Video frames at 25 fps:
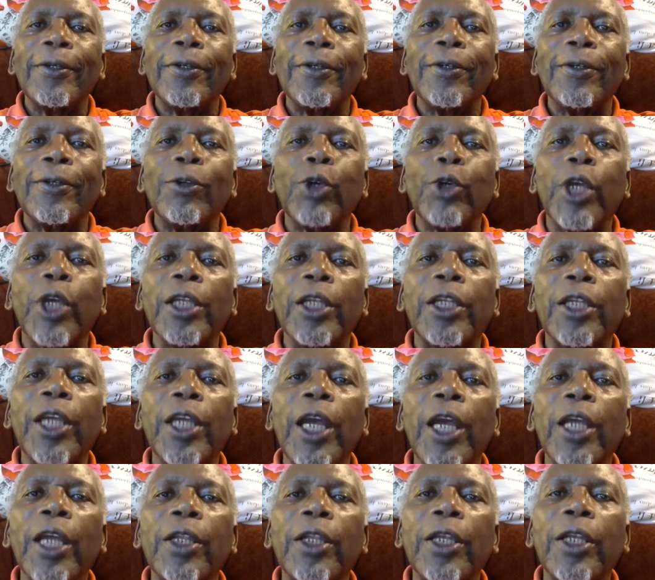You can
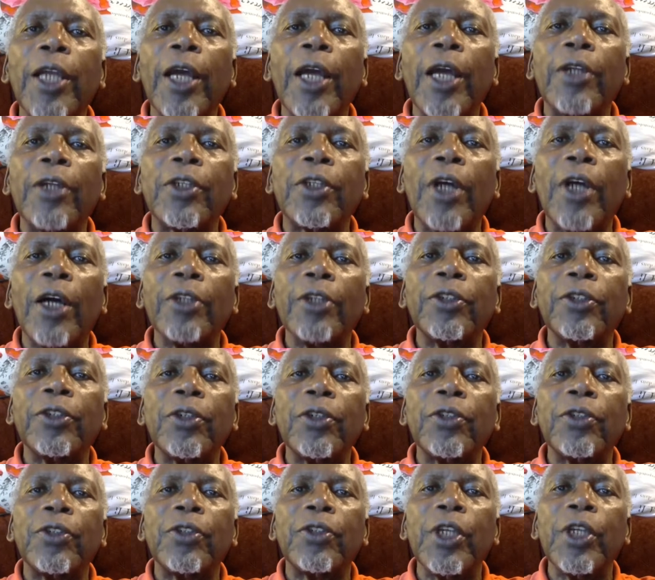take the next
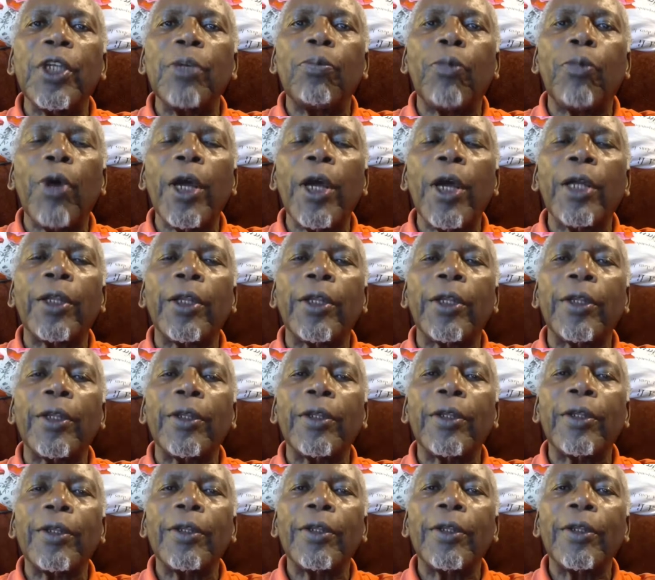conscious deep
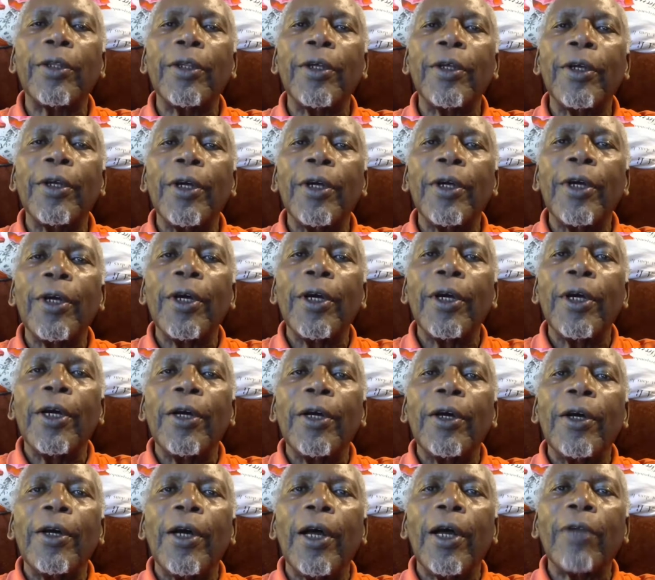breath
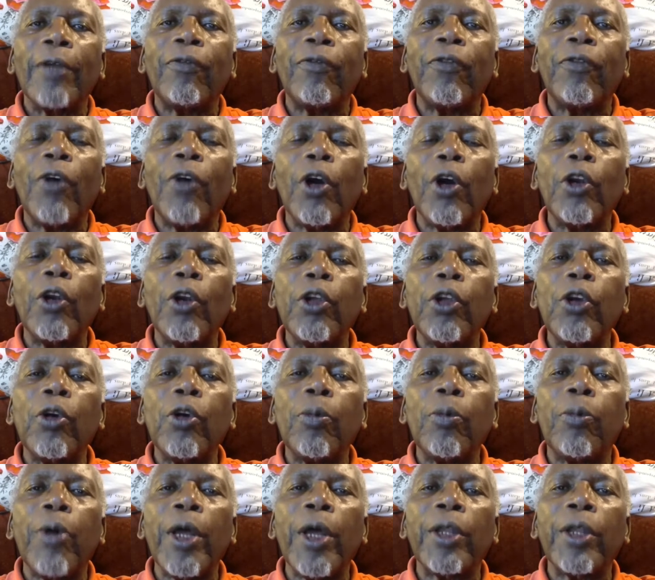and follow
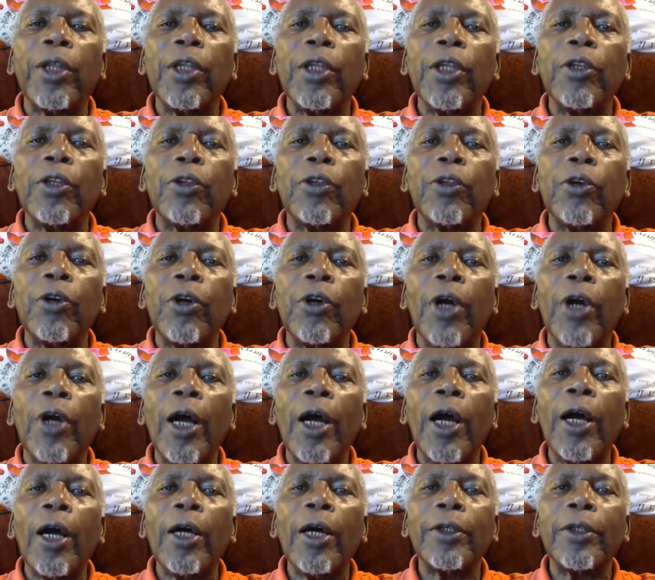your breath into your
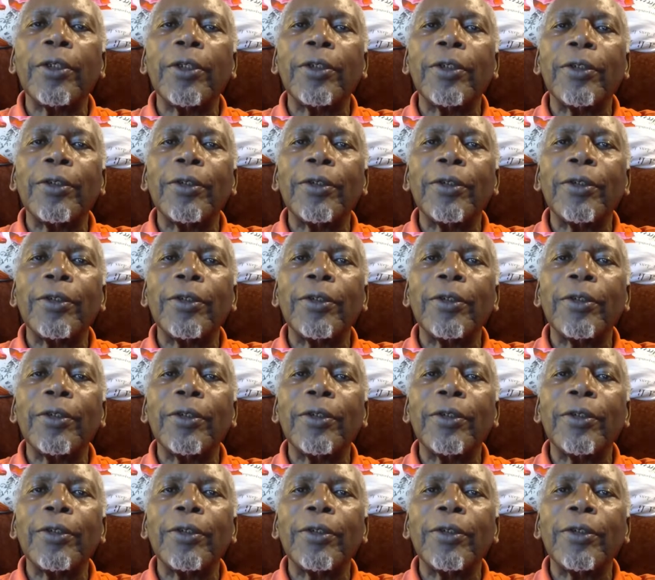heart